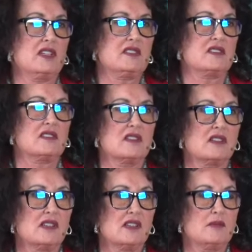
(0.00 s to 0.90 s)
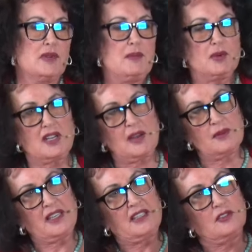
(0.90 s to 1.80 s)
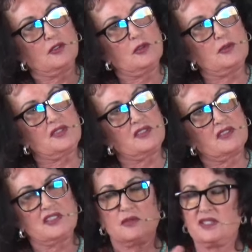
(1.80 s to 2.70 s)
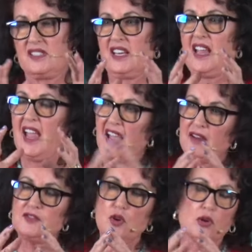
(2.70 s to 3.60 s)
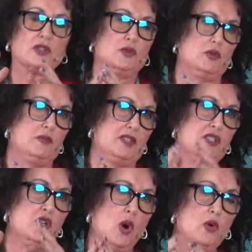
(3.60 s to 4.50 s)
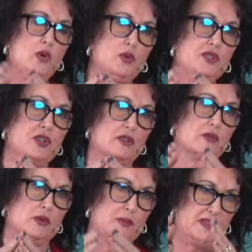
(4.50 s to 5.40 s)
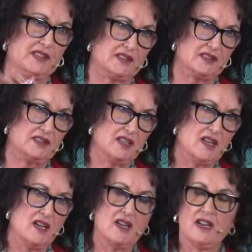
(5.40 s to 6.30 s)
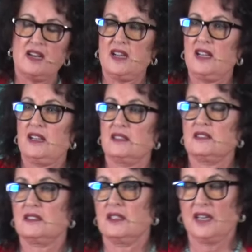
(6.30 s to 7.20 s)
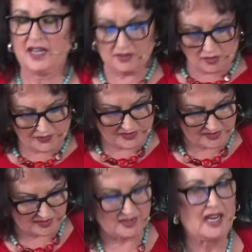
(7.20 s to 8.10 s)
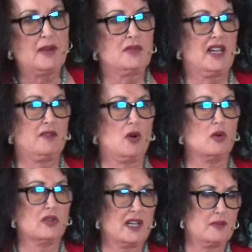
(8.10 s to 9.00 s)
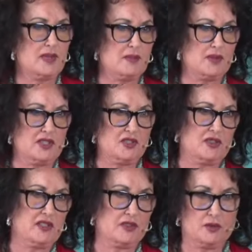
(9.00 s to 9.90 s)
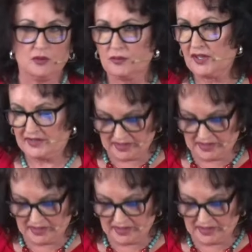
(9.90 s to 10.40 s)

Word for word: is people coming in groups. This is why I say have your group. Know who your group is. And I don't know if this is a time to have a whole lot of people in your inner group right